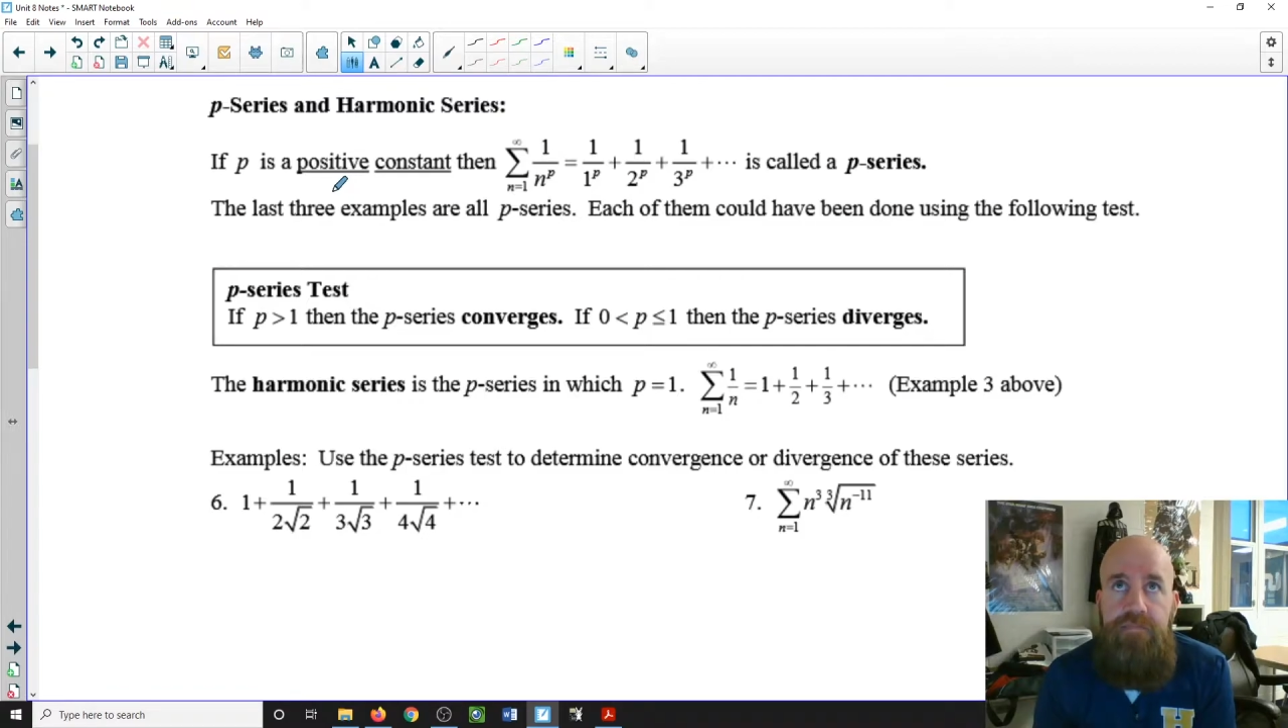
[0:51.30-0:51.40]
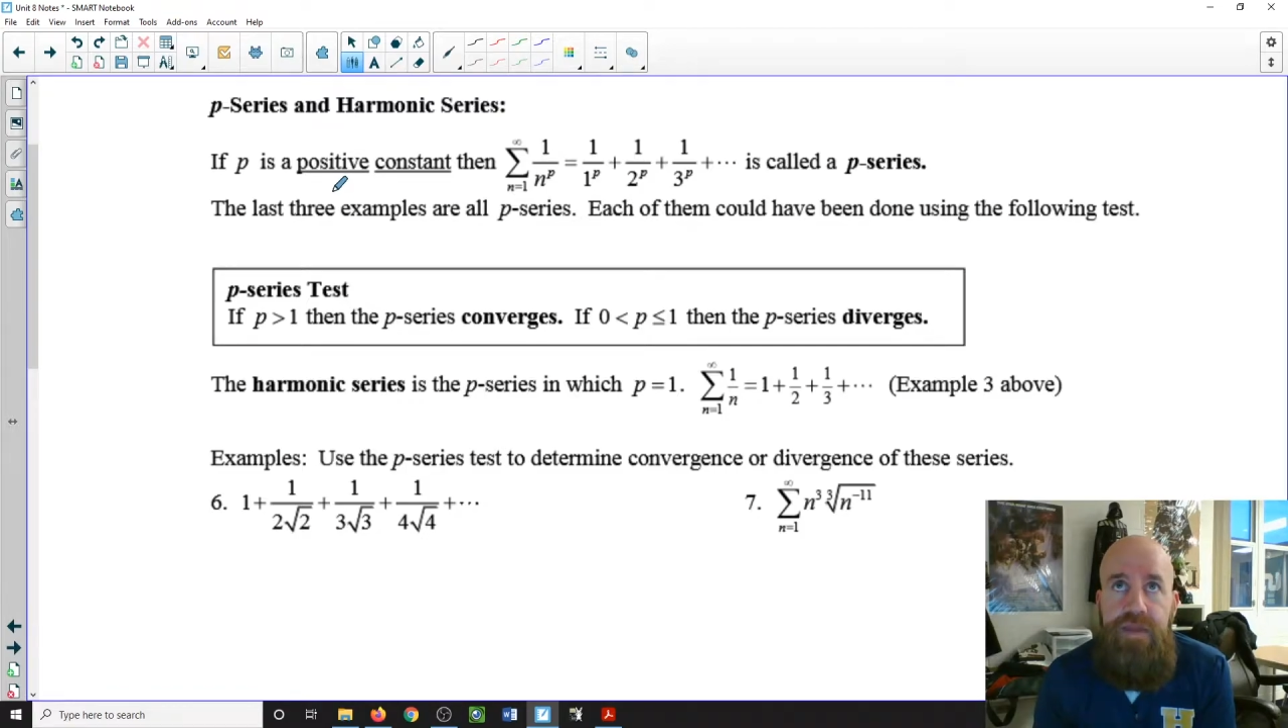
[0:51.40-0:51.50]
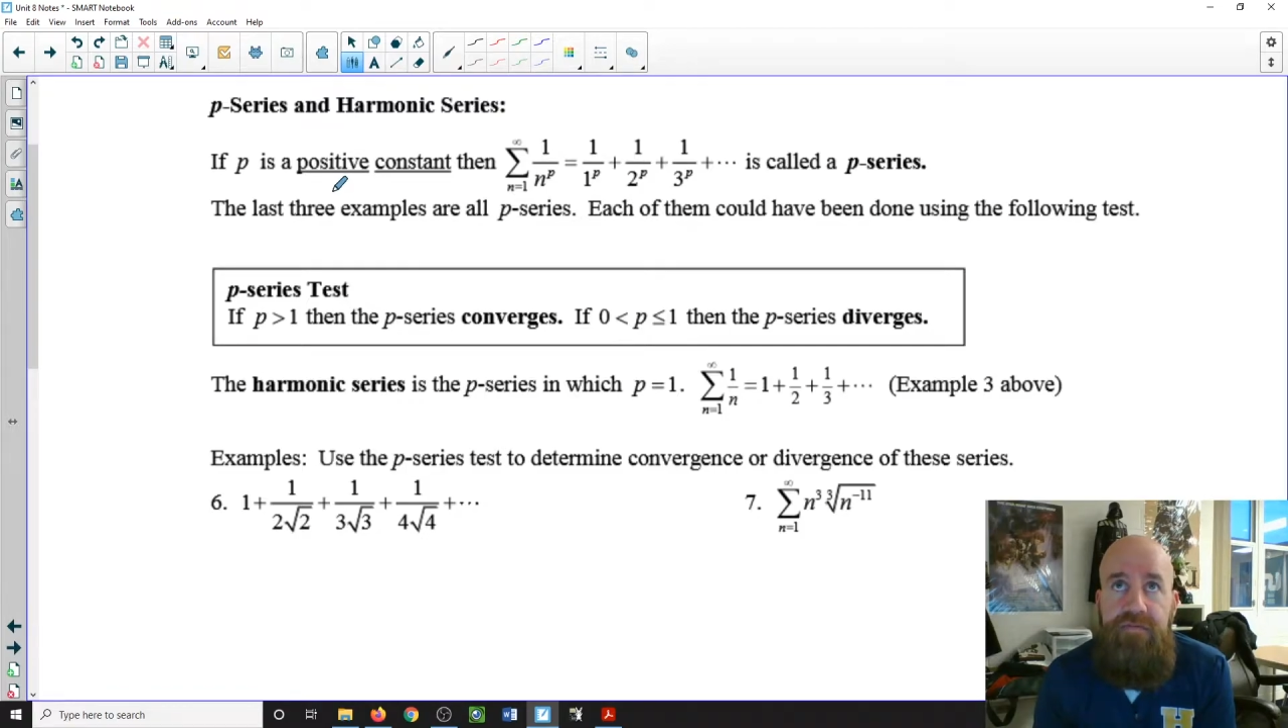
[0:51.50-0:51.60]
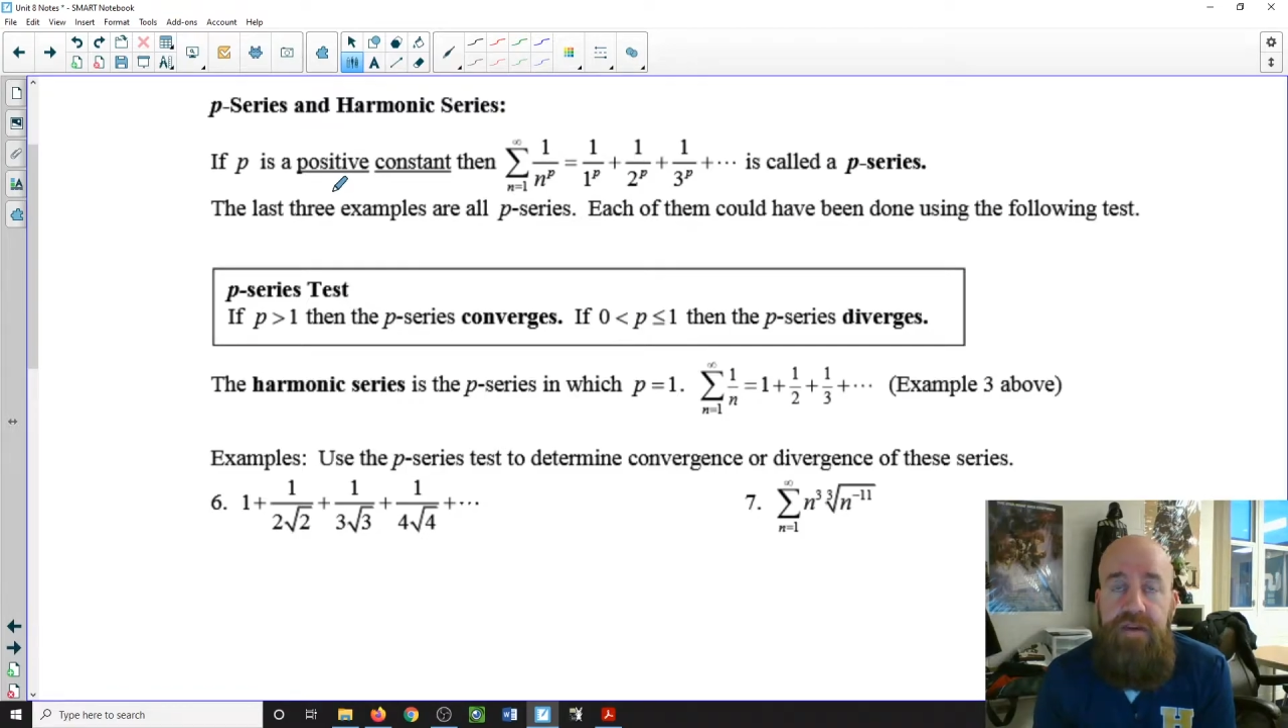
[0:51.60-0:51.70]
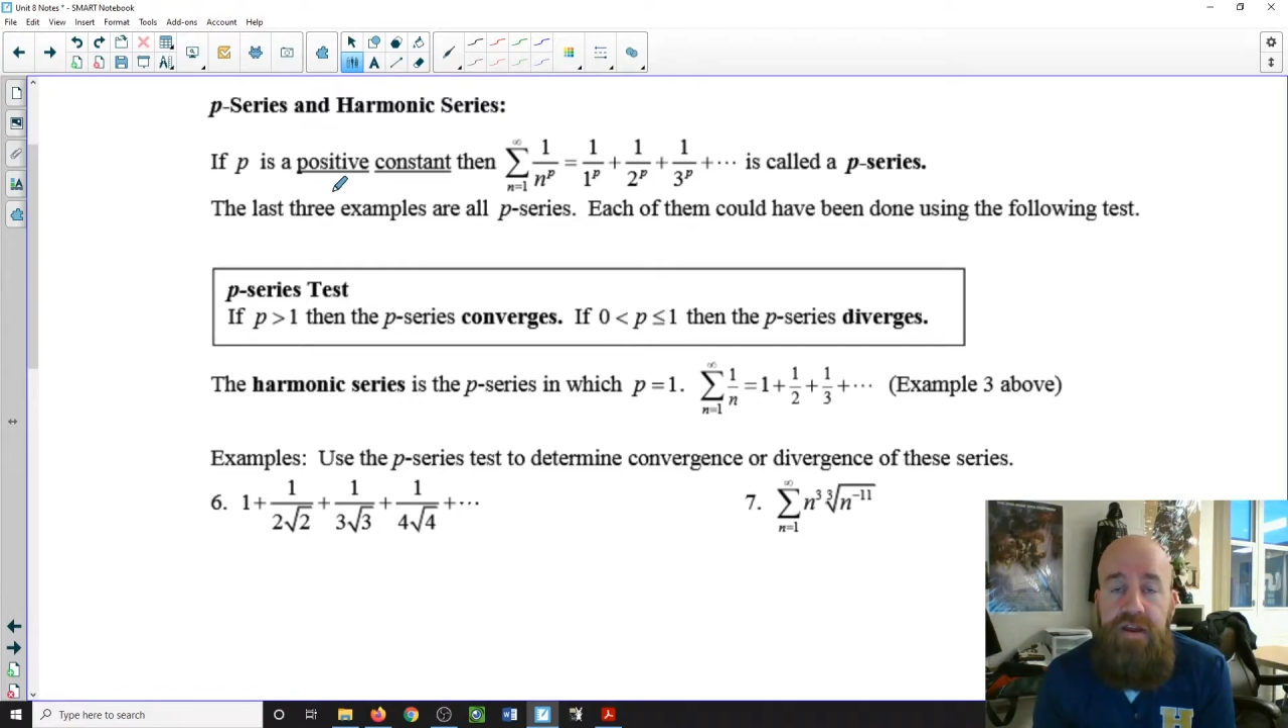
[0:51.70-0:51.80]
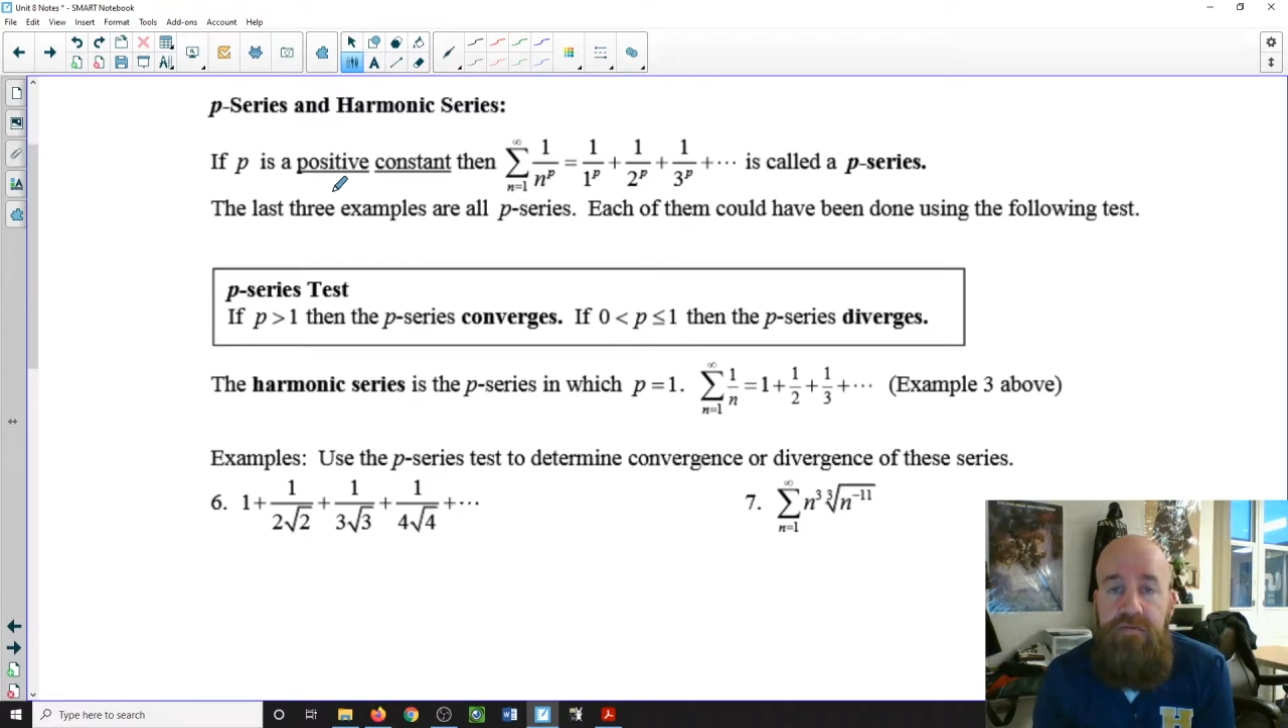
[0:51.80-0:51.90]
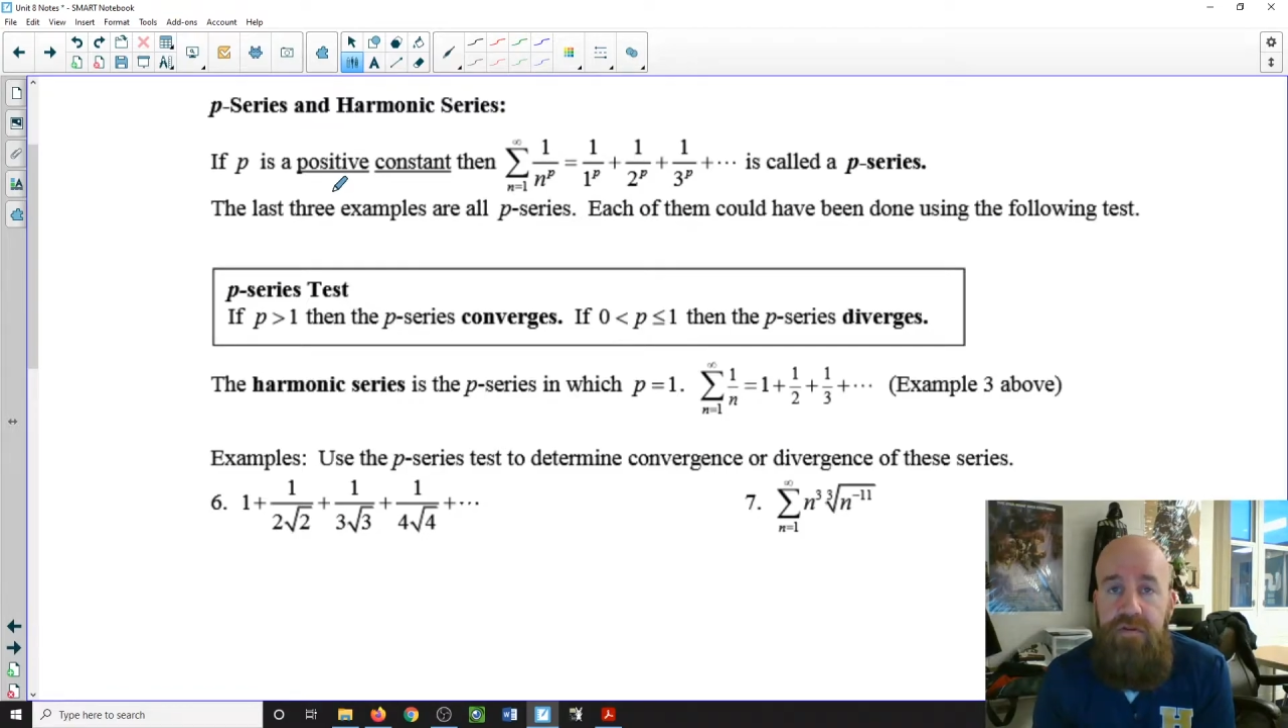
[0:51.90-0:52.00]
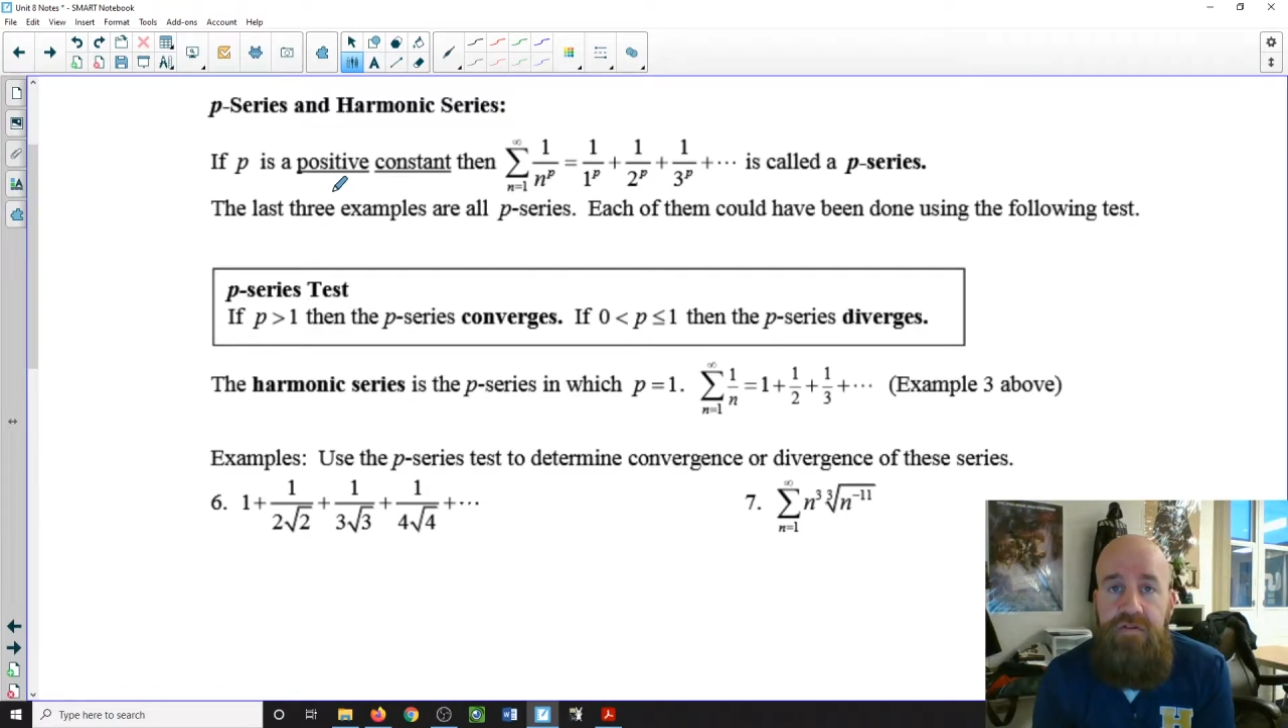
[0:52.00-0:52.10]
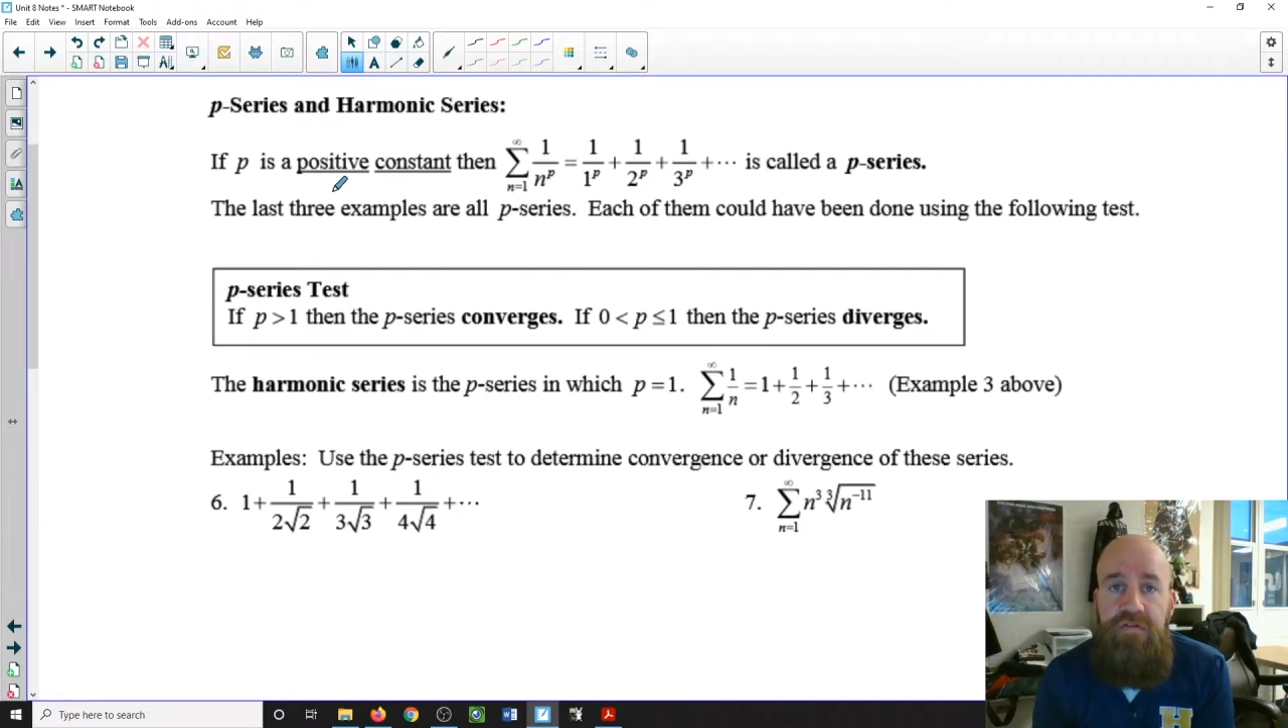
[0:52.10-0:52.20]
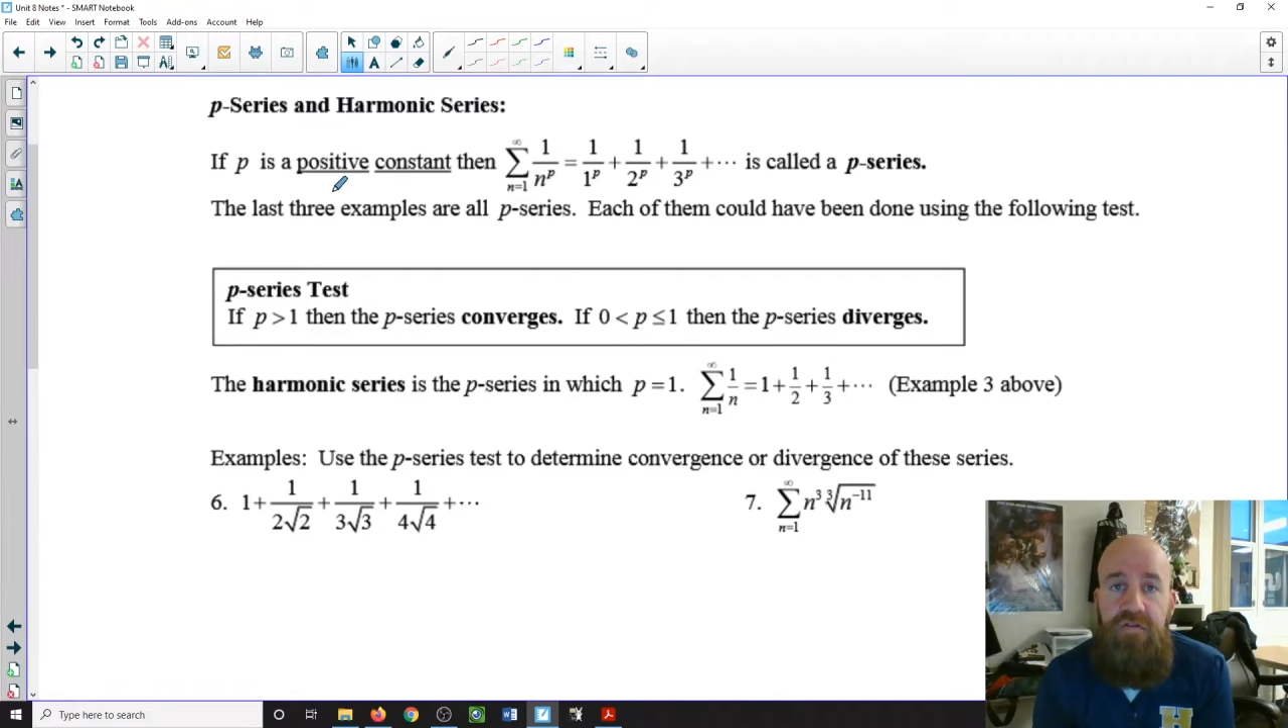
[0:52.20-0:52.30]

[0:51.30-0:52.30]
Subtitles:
if it converges